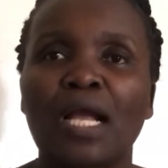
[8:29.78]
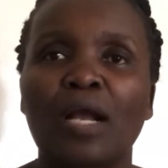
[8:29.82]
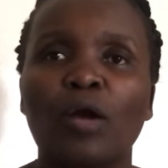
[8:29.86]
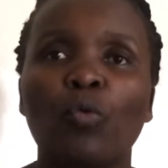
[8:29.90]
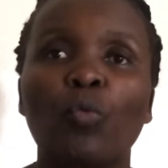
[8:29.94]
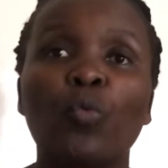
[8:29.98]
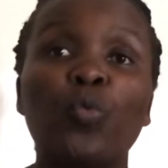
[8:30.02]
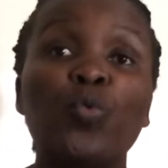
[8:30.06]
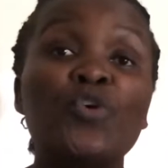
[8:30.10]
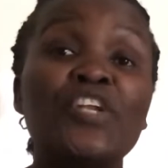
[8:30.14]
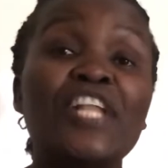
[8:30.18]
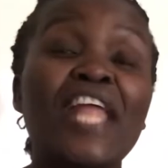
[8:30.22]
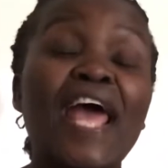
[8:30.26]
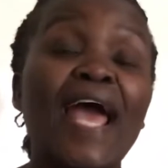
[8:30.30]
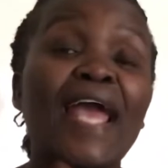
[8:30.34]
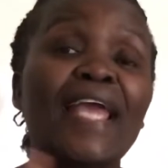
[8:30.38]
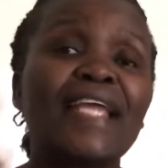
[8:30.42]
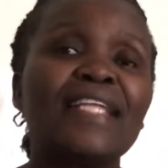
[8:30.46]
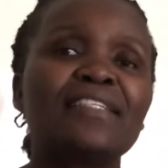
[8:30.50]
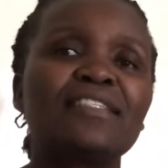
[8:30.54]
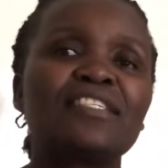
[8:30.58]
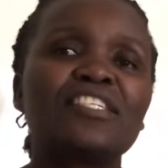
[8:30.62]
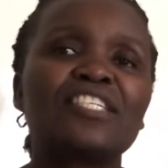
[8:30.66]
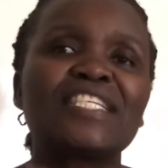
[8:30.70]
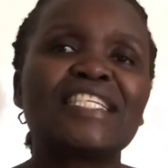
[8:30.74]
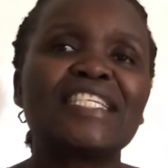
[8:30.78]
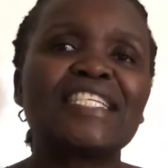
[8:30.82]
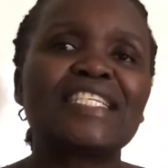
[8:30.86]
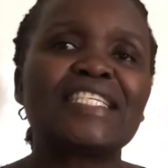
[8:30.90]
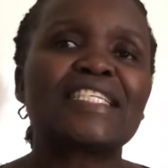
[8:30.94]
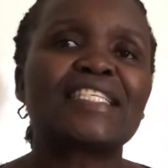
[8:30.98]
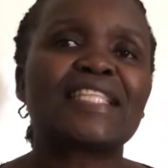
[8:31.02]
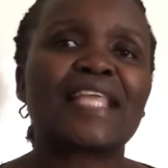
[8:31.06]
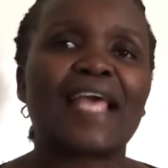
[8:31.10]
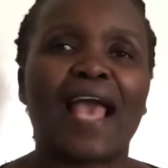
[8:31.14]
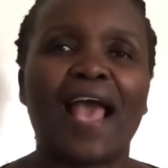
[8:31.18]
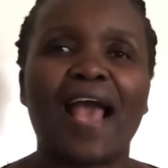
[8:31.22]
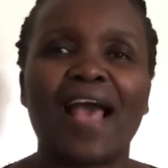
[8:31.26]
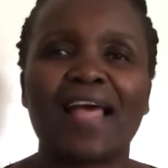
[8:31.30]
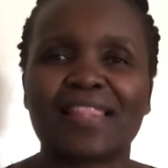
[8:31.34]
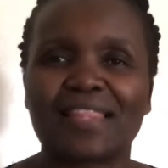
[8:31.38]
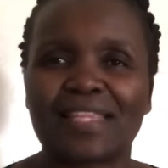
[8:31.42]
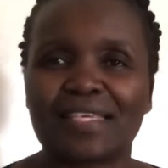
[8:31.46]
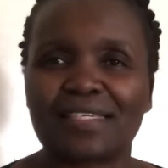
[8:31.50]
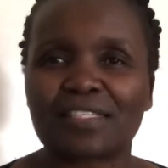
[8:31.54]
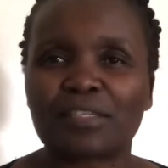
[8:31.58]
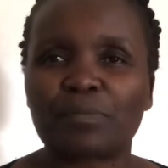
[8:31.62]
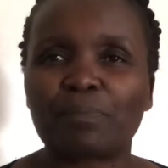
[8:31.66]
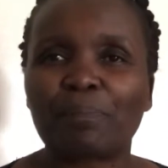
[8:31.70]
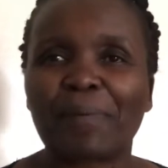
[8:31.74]
Would I treat the
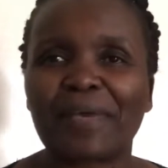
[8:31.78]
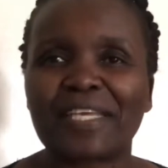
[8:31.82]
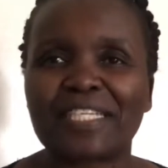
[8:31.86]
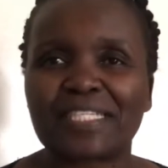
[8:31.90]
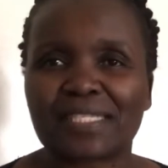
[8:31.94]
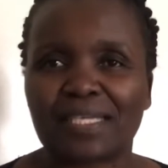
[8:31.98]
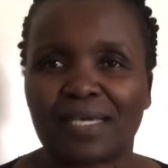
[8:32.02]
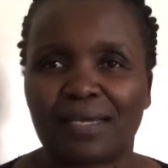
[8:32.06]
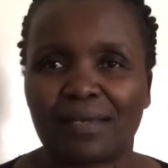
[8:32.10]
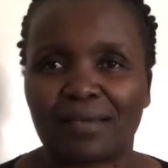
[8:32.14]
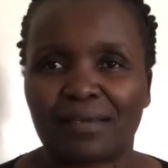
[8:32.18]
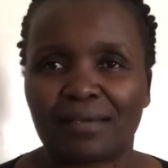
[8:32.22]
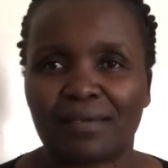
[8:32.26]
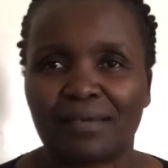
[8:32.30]
others better?